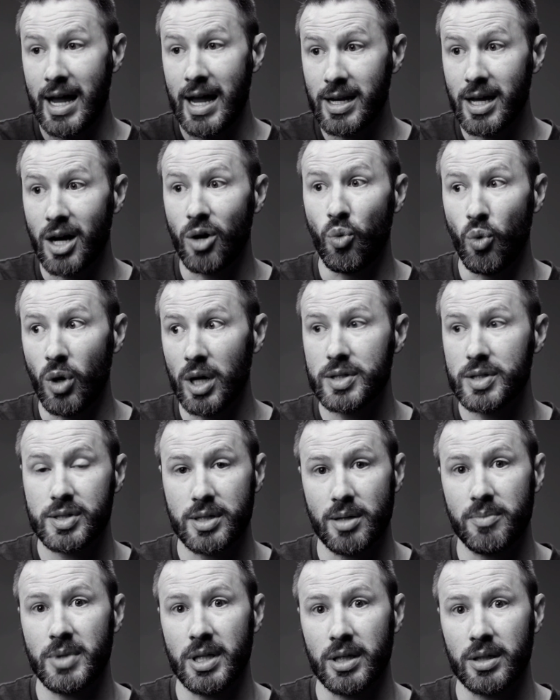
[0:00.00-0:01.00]
I now want
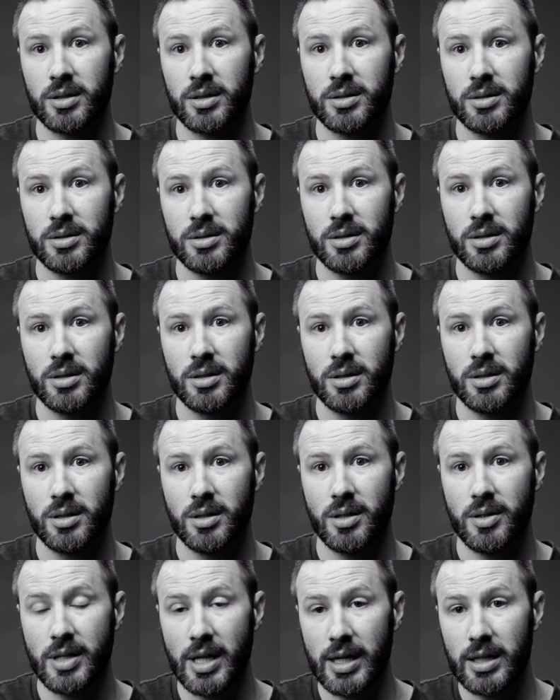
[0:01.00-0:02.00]

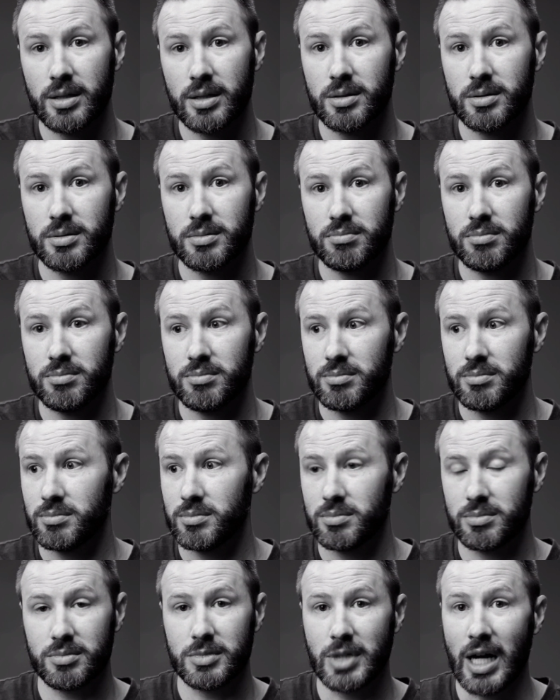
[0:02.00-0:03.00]
something that
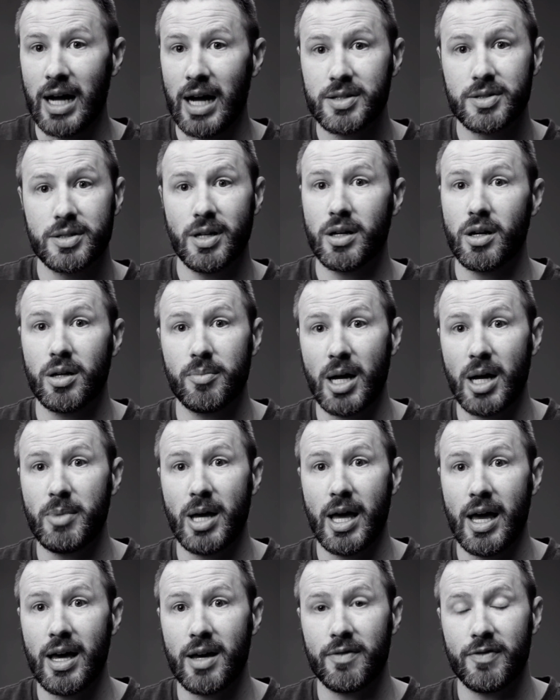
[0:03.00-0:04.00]
God's done on my
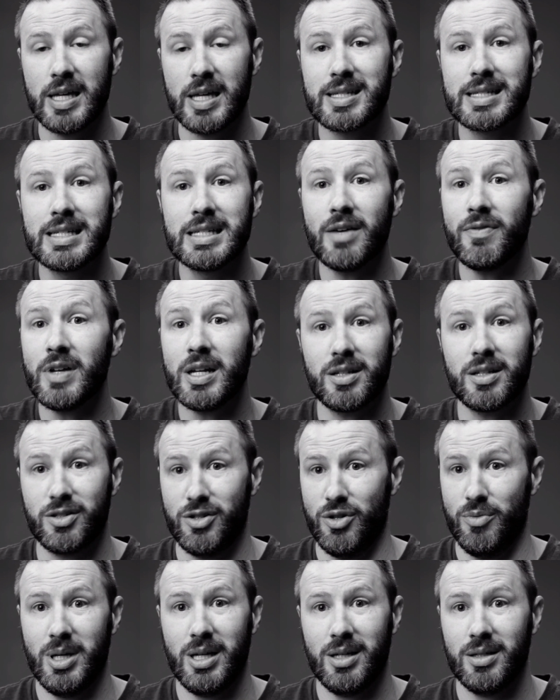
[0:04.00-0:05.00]
behalf. He's given it
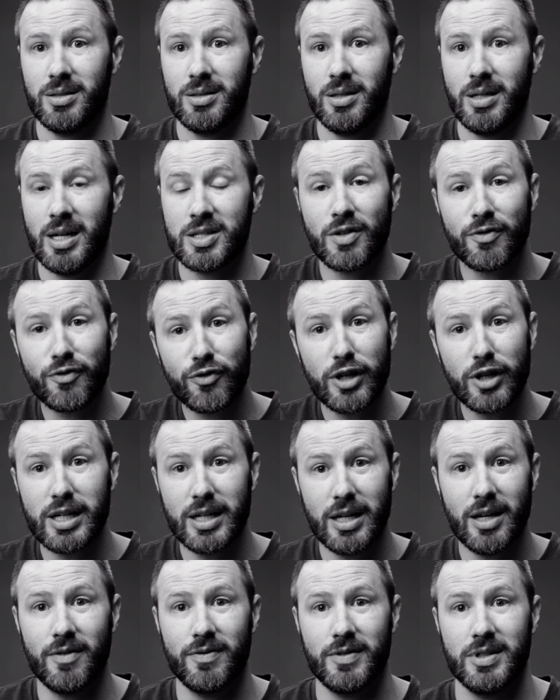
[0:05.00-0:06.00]
to me as a free
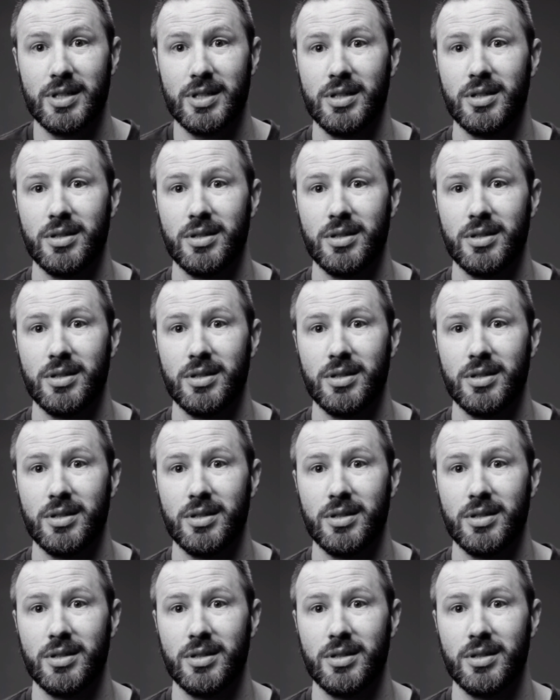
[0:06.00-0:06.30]
gift.